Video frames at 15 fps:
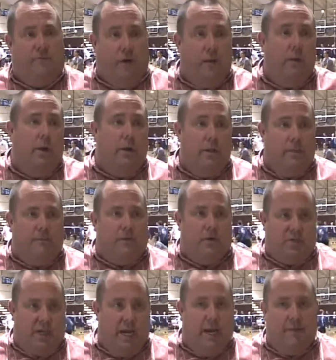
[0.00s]
front-loaded the
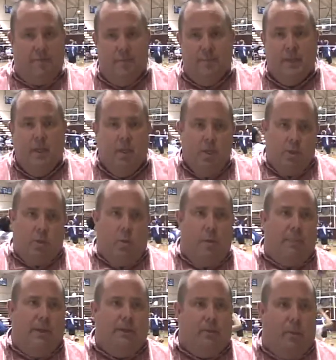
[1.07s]
first half. So we'll
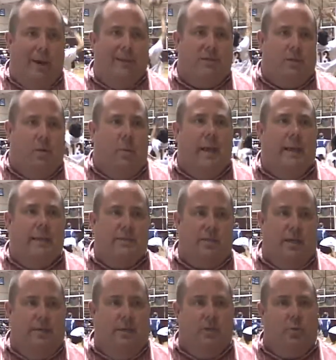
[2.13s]
play twice at West
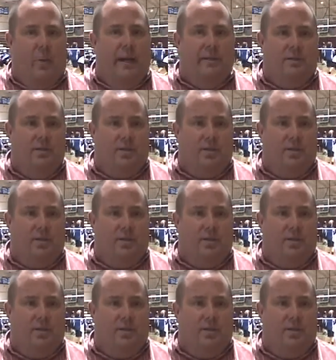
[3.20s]
and then twice